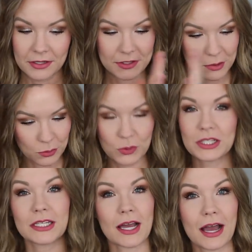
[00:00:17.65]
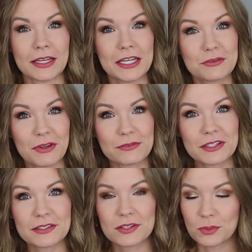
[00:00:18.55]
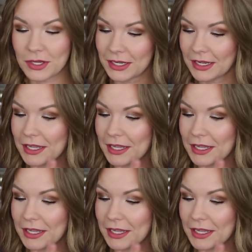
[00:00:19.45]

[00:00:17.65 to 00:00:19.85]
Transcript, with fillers: some really high-end favorites this week